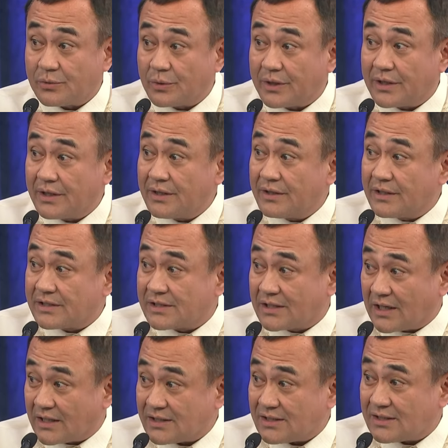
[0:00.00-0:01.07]
were
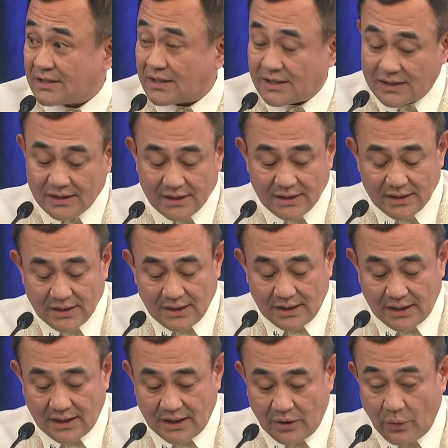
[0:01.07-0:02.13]
discussed a
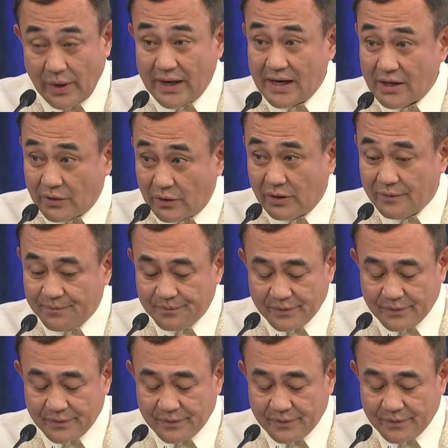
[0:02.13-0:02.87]
while ago